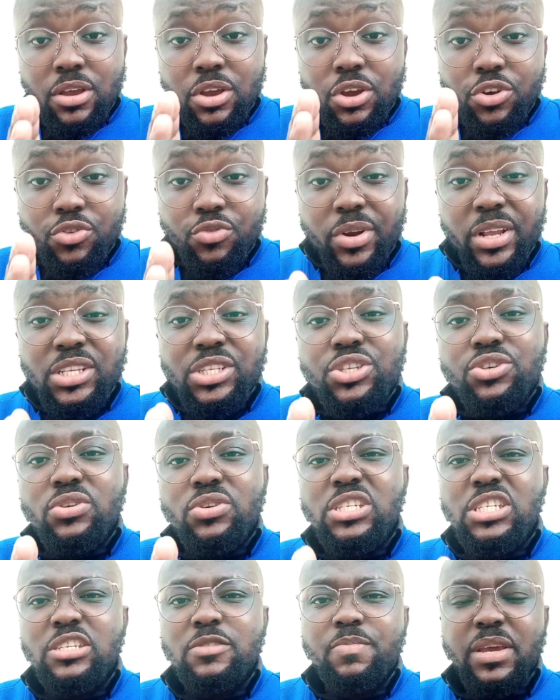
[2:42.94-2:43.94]
Create your
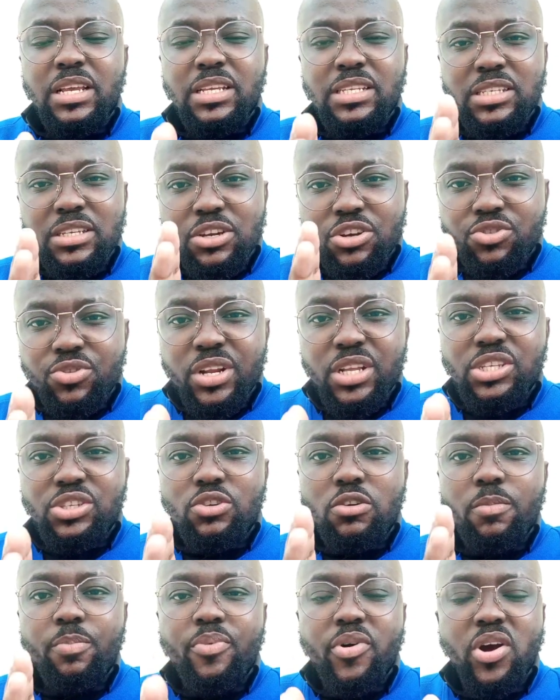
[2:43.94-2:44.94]
space. Create
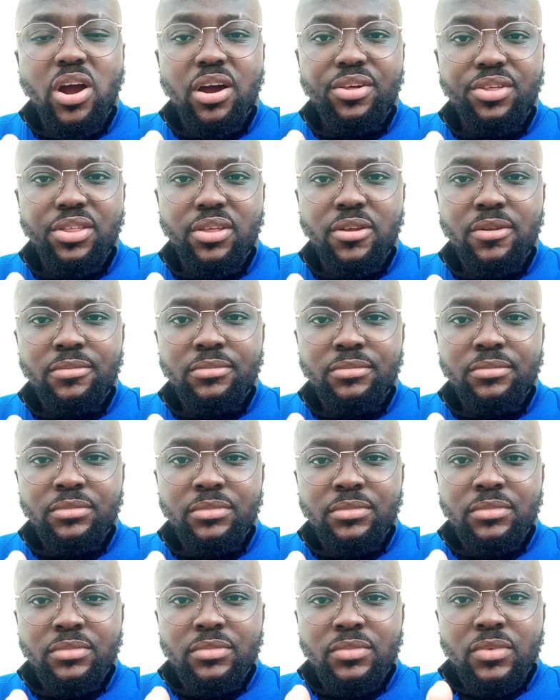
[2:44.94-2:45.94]
your path.
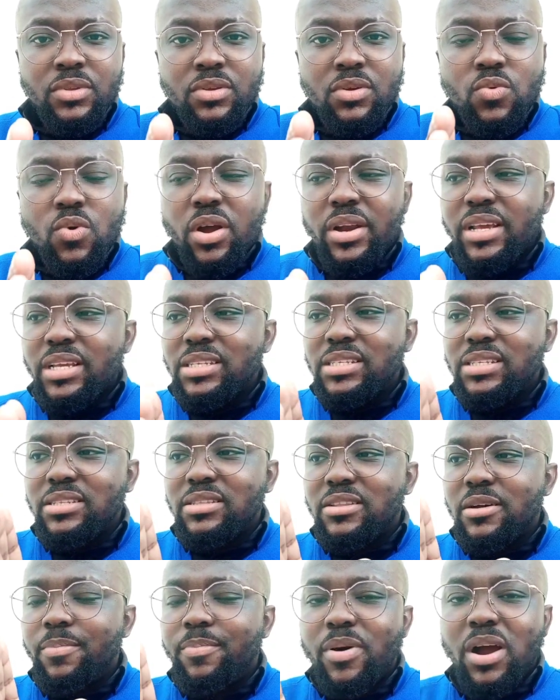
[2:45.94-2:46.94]
What is
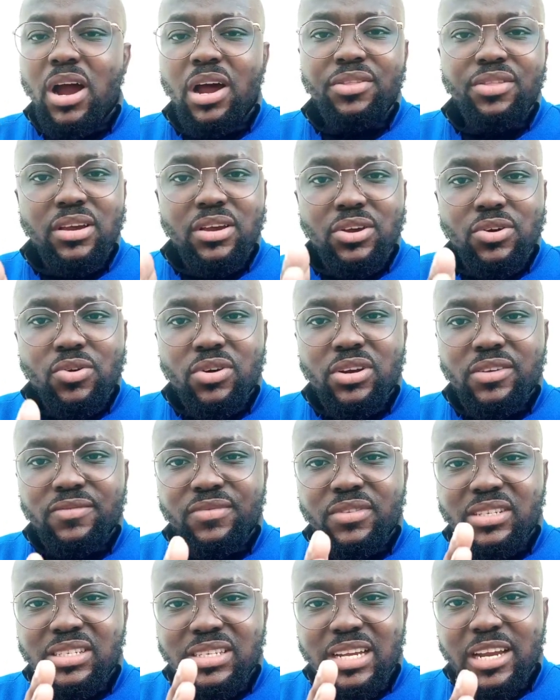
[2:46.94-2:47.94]
the path that God has
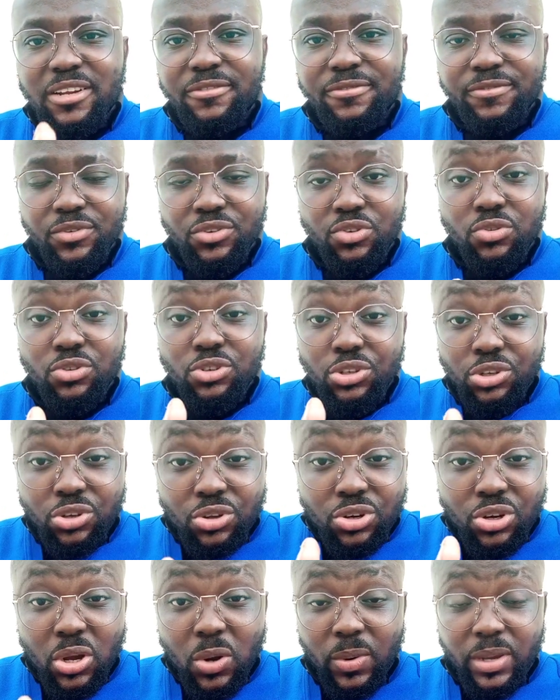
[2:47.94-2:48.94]
designed for you? Do
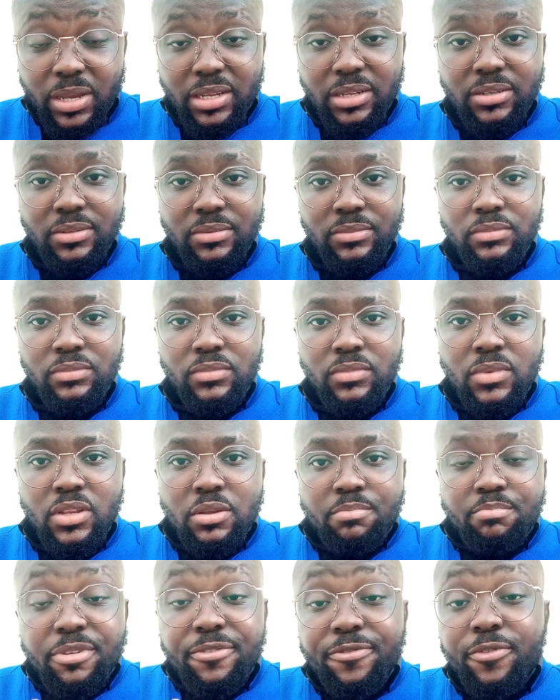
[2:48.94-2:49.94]
you know it?
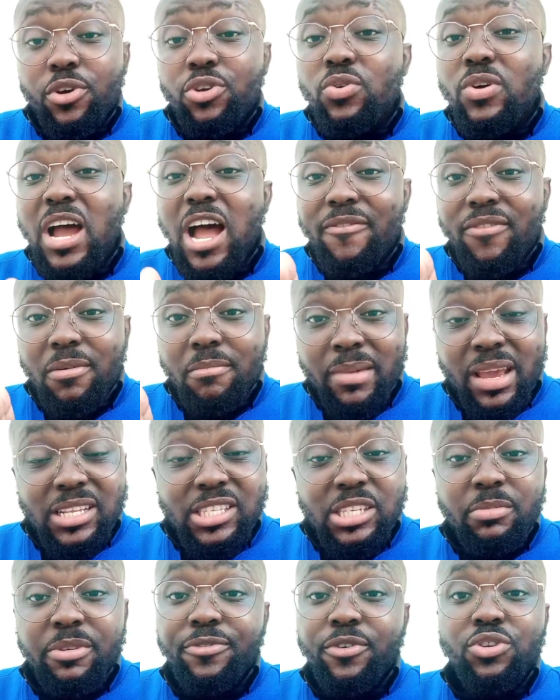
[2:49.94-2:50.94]
Before you have a
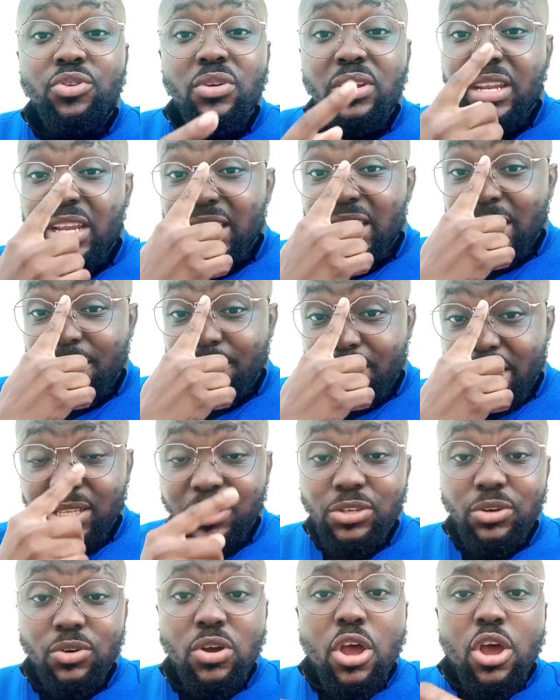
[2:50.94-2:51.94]
mentor, before you need a
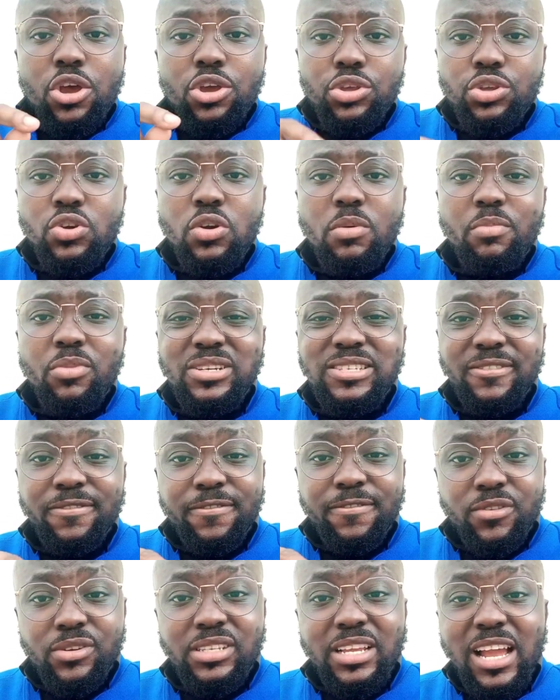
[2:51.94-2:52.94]
mentor, you must
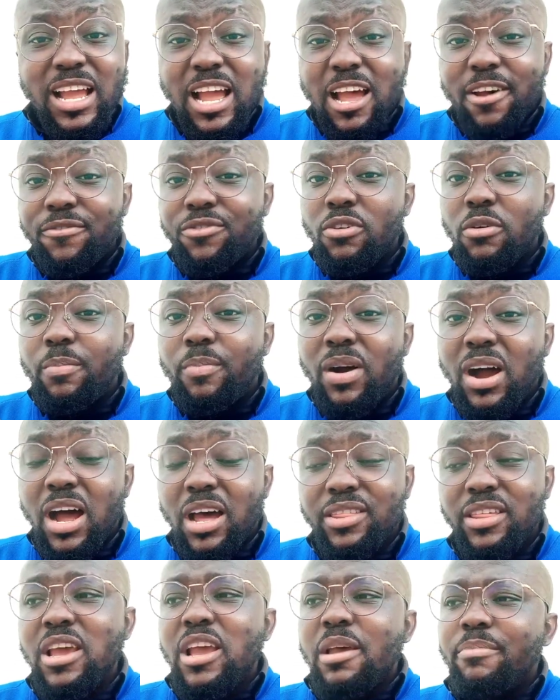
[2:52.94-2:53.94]
first have your
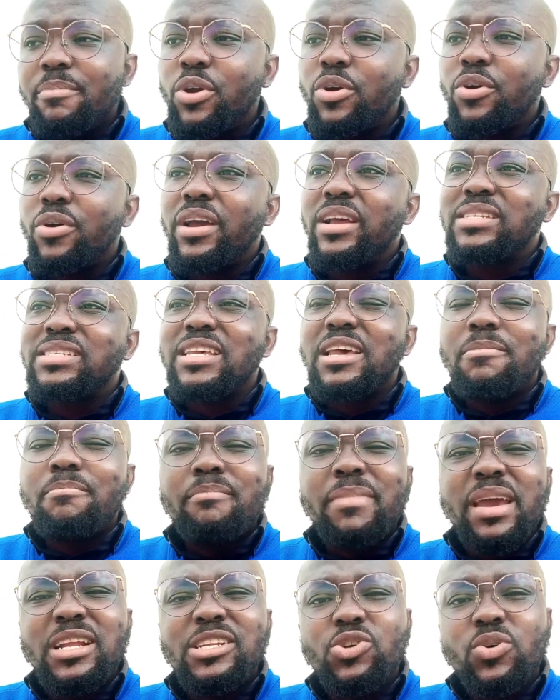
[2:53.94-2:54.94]
path, because it's a
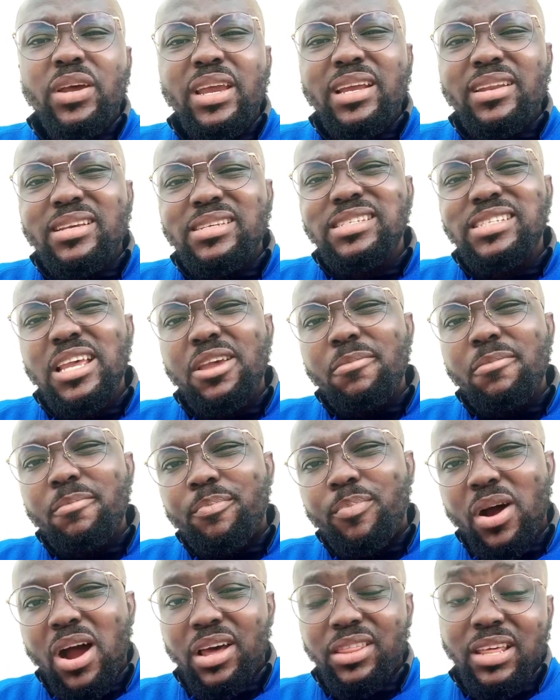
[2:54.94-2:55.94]
mentor in the same
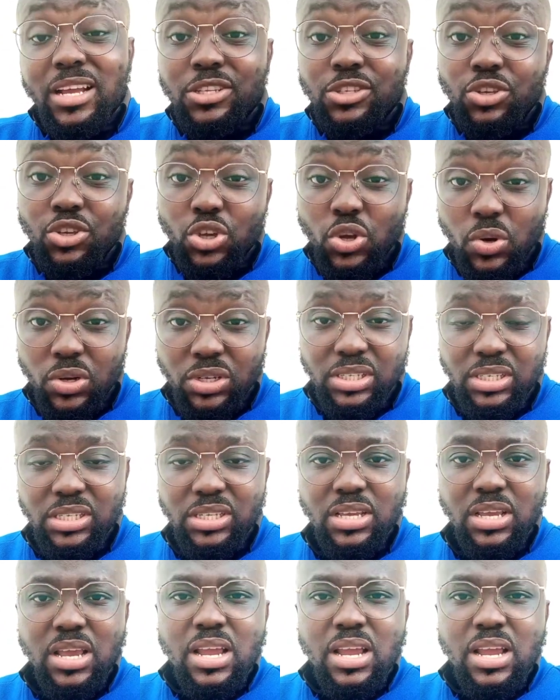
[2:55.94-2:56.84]
path as yours